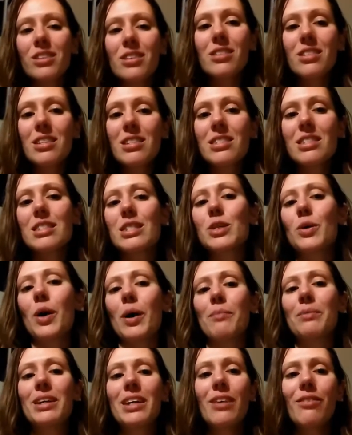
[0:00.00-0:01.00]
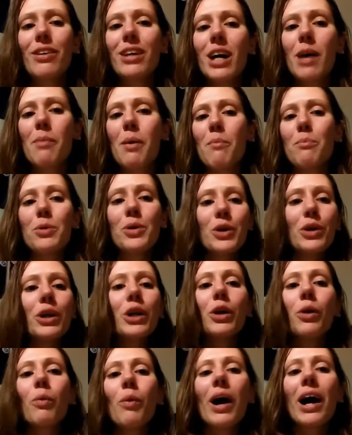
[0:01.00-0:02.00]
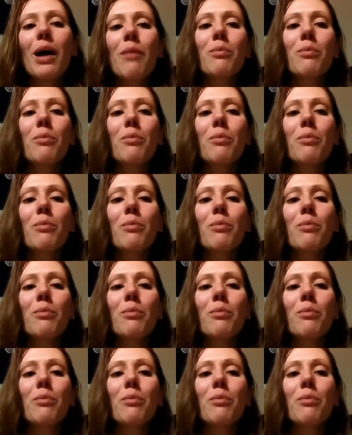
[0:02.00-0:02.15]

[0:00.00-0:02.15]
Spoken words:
at this, and so I'm giving up, I'm putting it away,